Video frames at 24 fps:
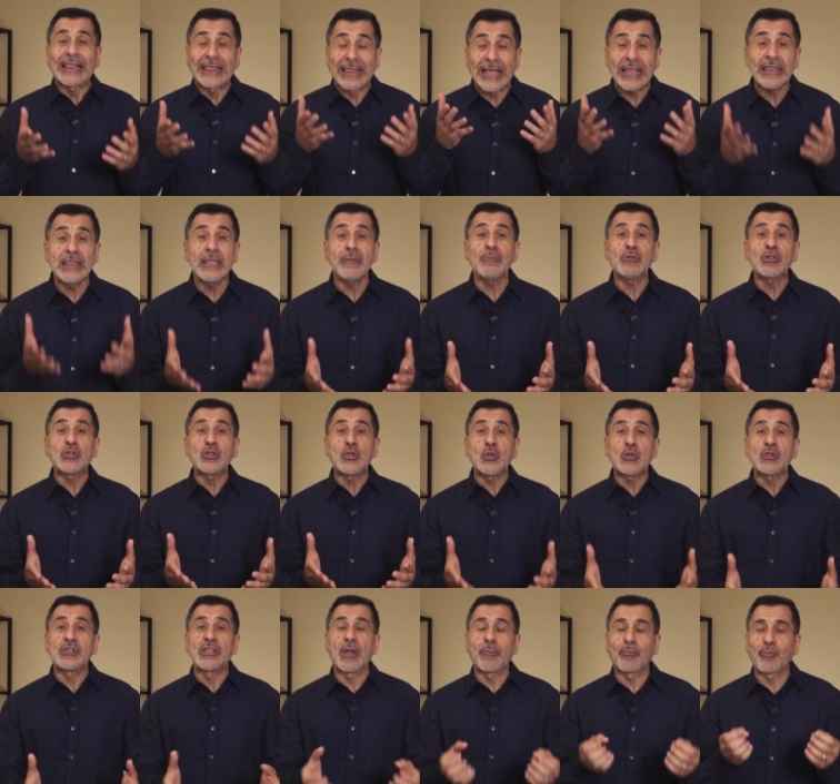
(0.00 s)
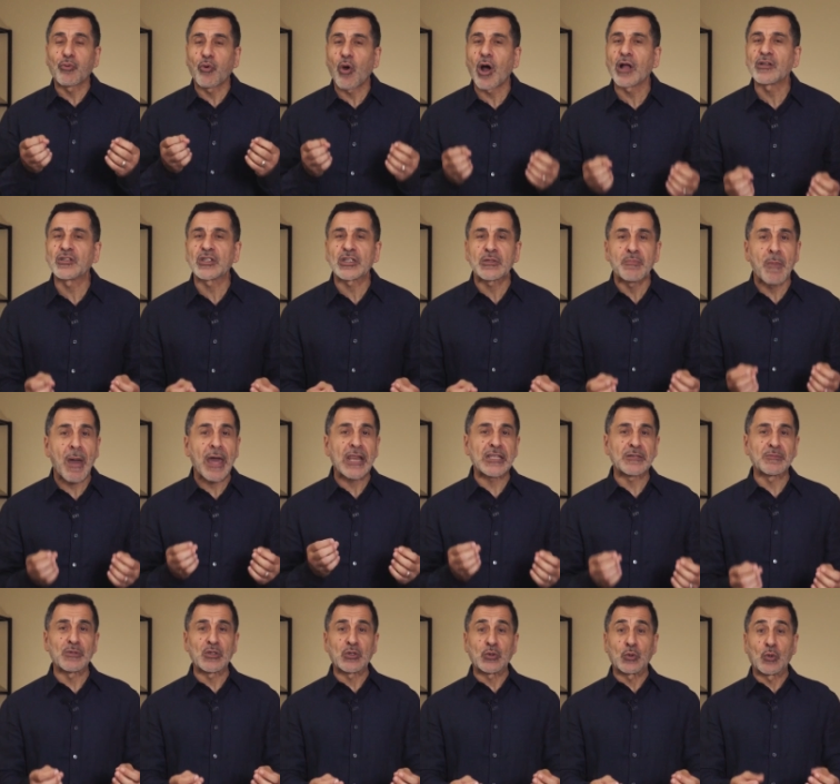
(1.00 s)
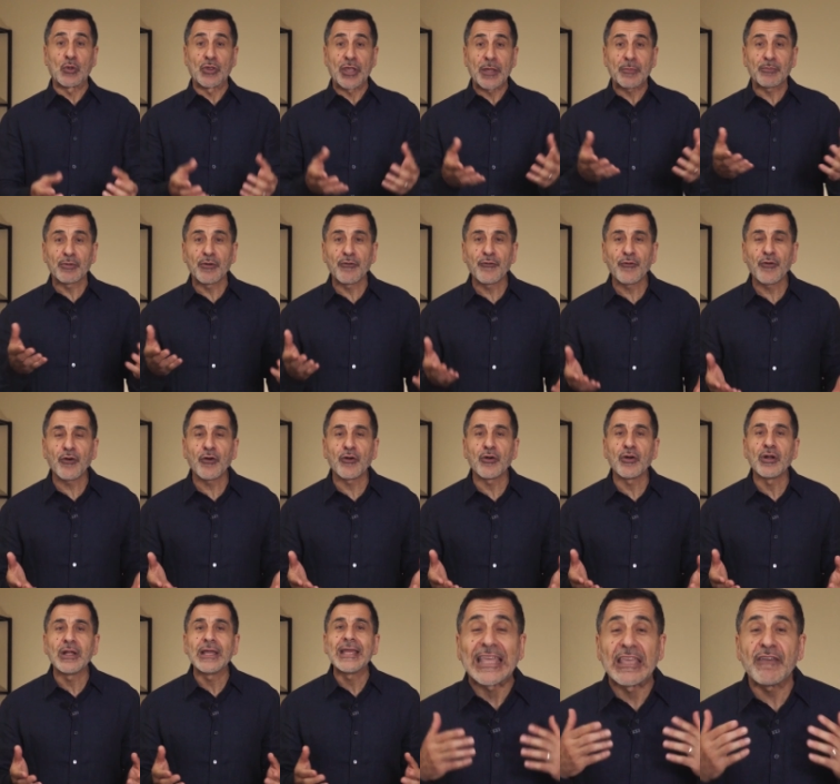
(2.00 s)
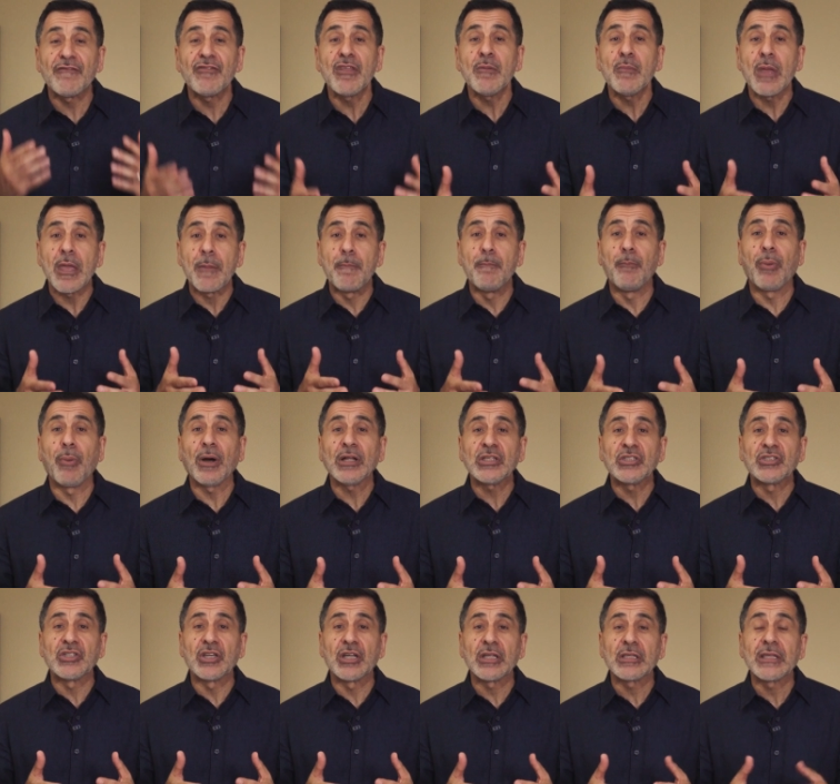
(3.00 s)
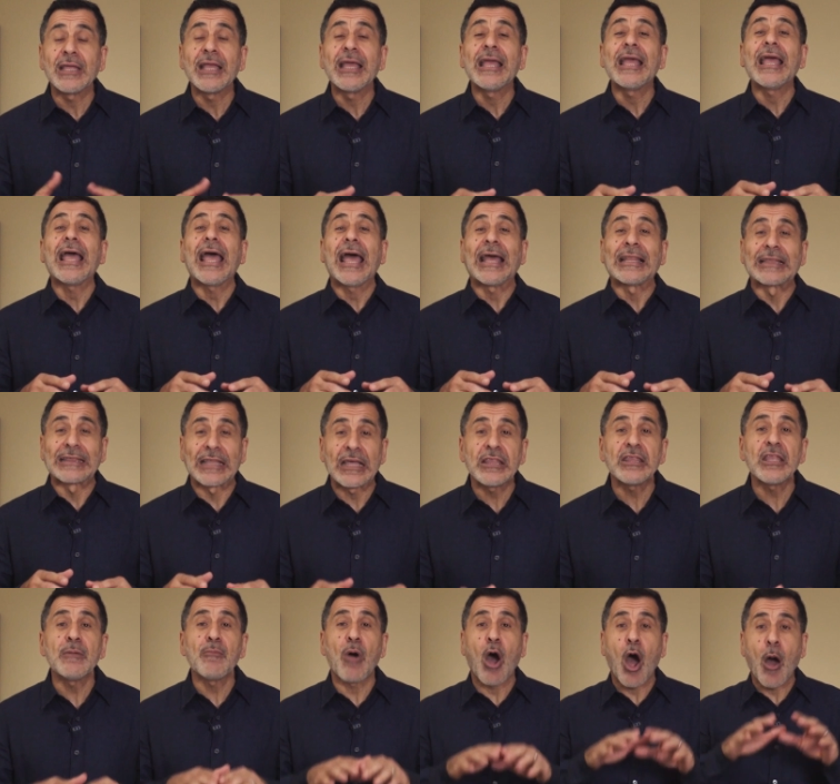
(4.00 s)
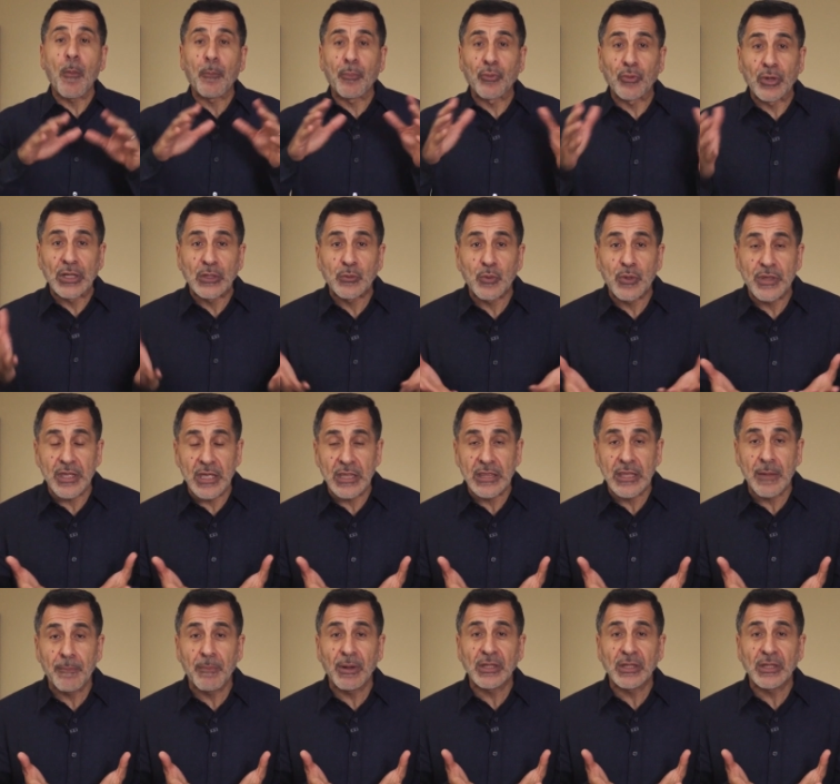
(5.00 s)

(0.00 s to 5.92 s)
Let them choose the project management tool they prefer. Give them a budget and let them operate within the